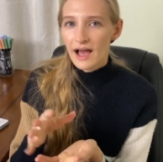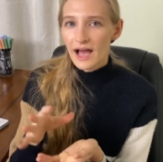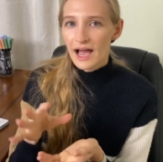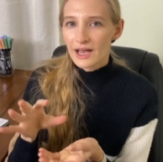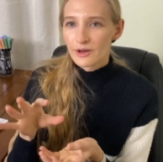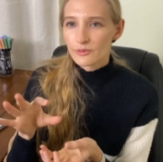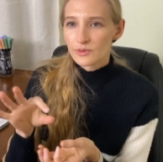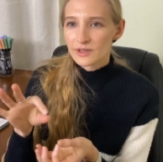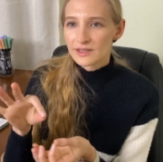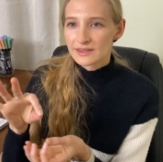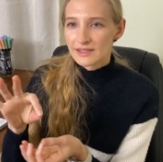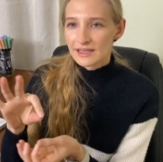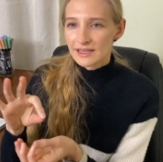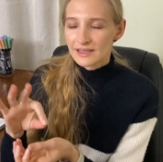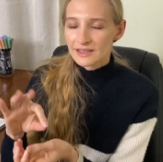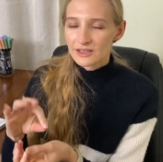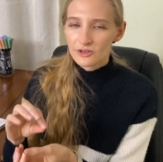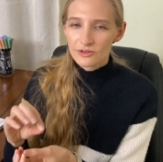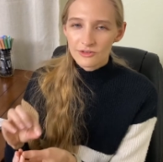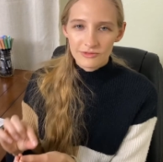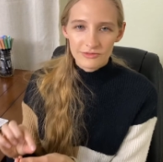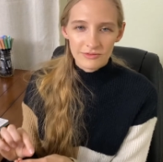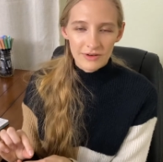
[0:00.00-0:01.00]
I would
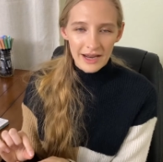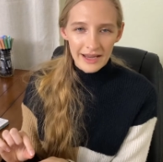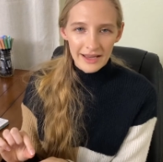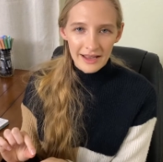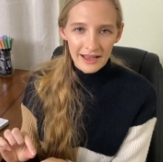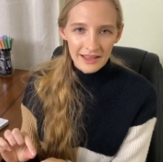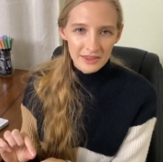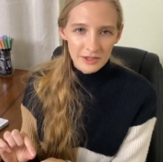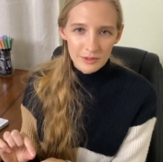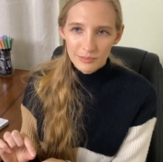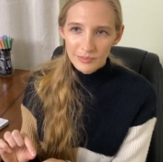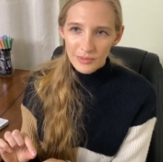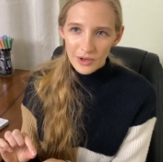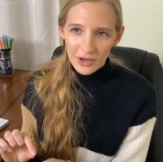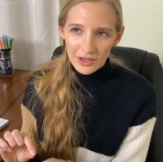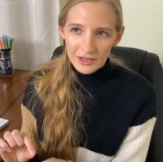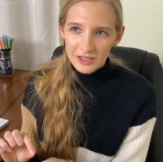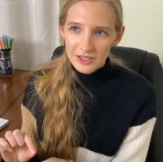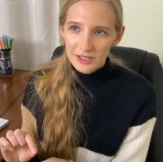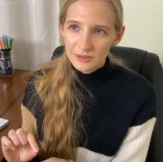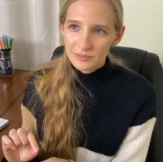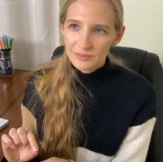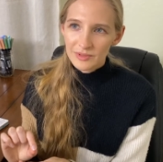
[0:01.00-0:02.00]
then write at the
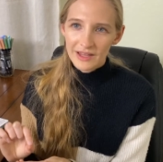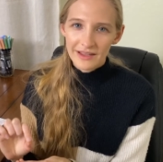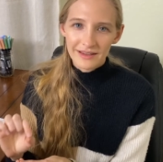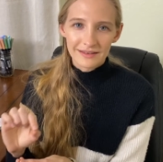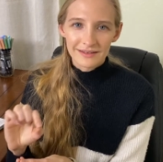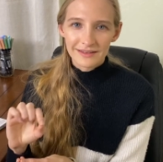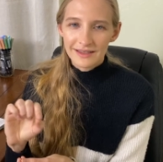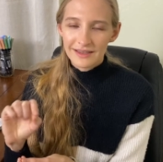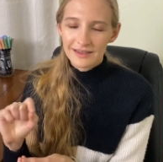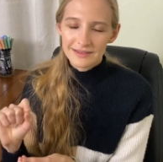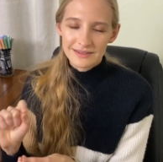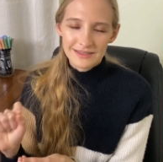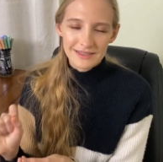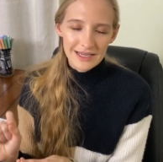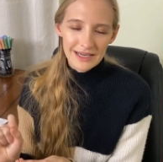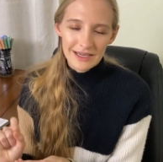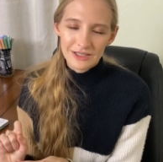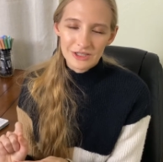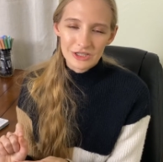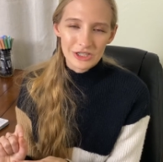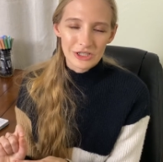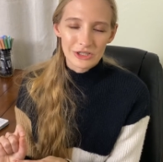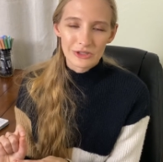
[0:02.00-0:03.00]
bottom like
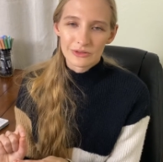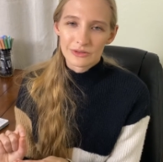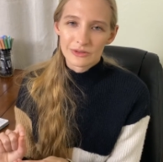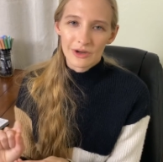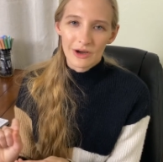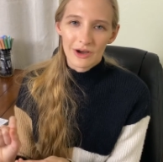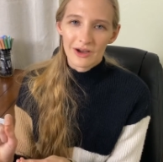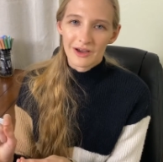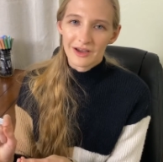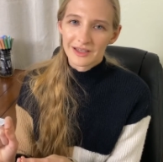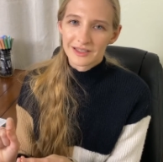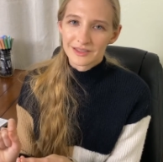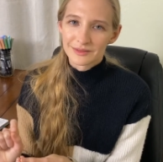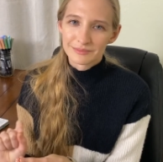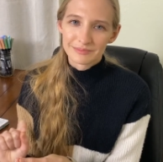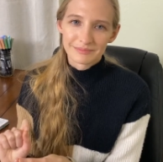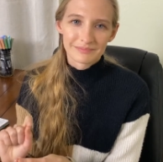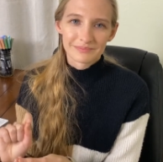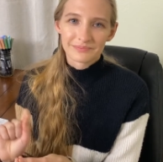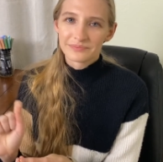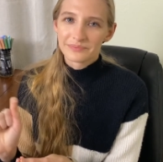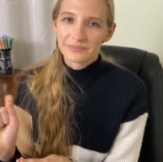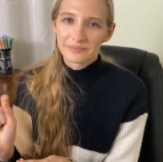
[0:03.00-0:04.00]
continued
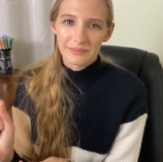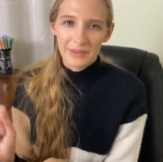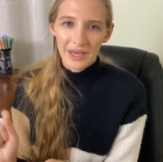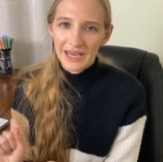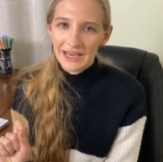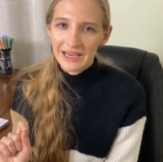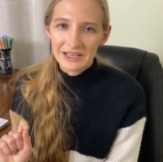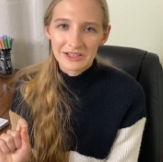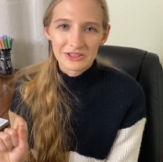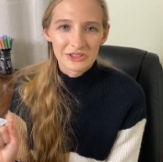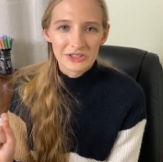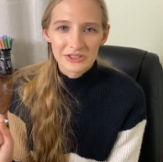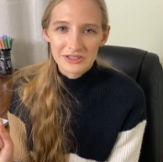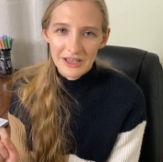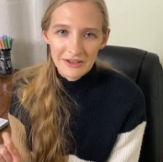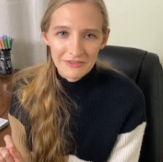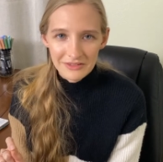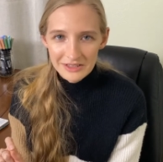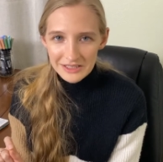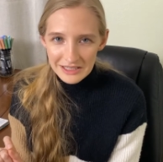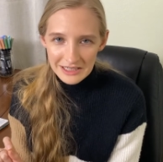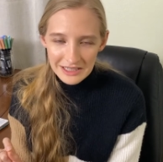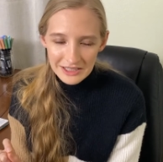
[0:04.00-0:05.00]
on page
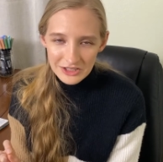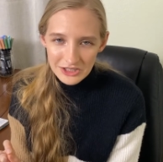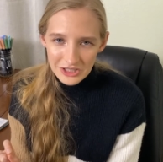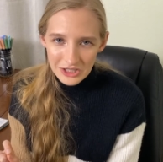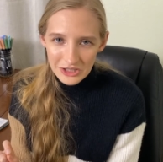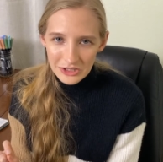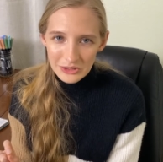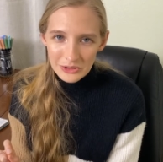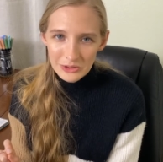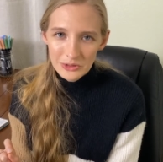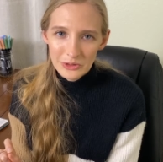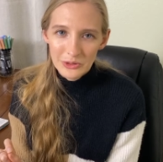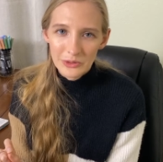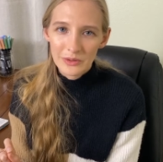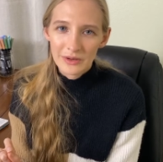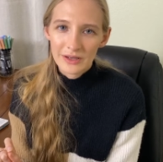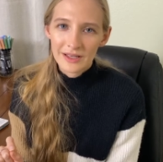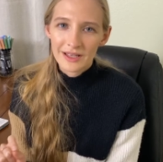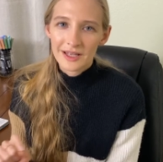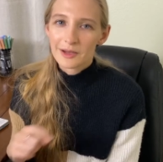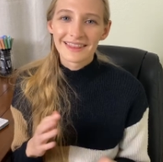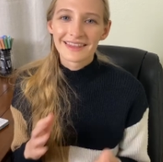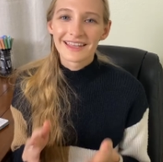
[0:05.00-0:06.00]
72,
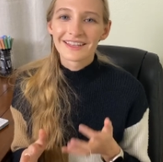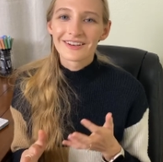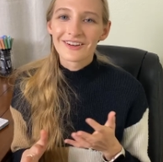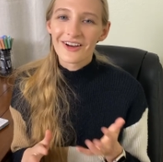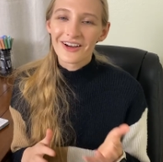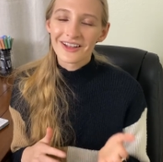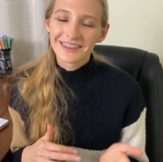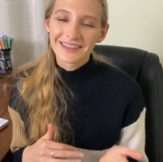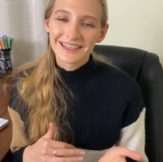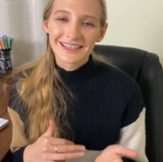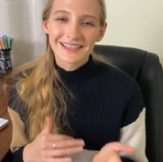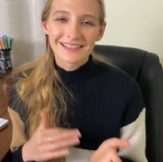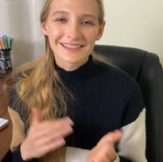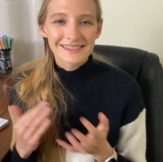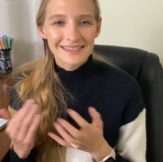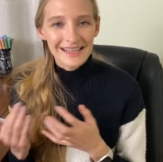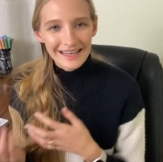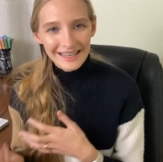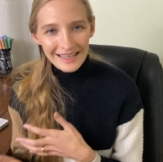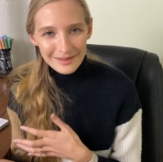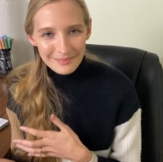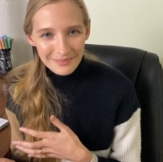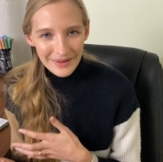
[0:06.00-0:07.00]
and then on the
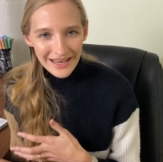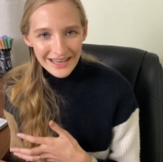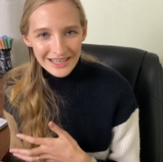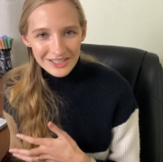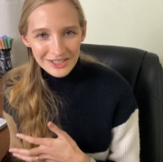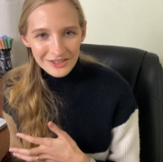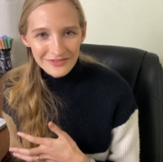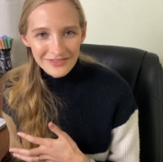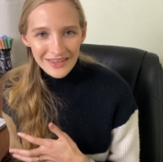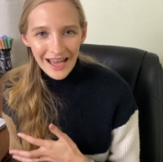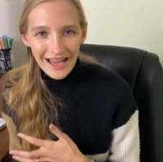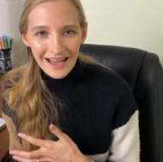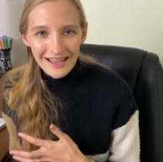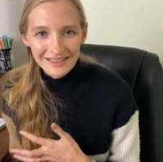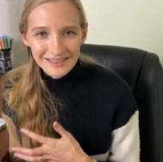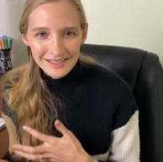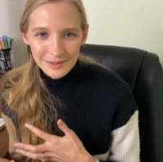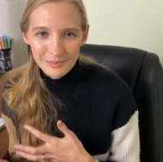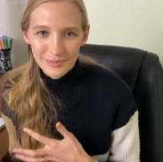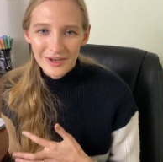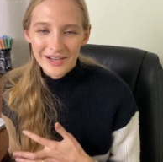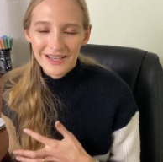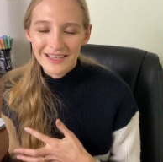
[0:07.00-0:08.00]
second page of that
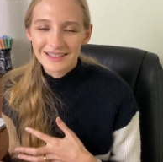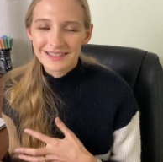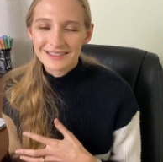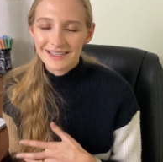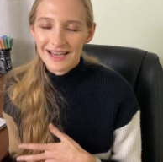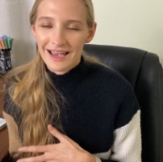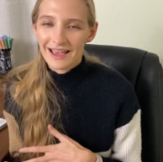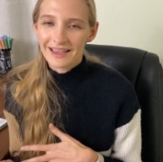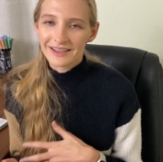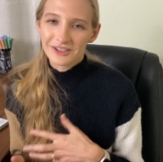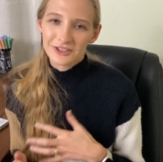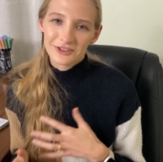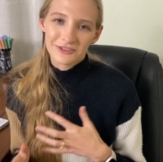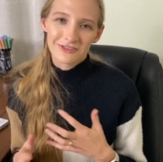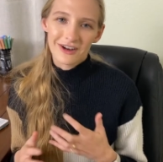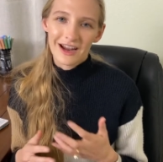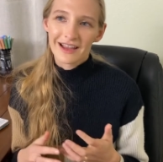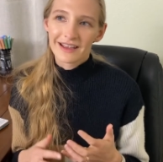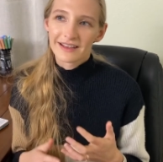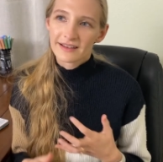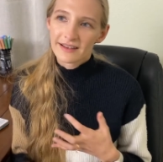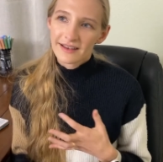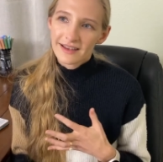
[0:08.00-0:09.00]
sprint I could
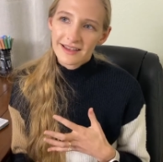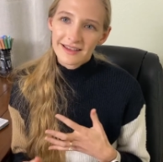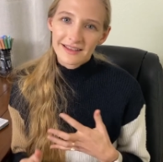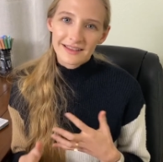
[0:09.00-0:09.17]
write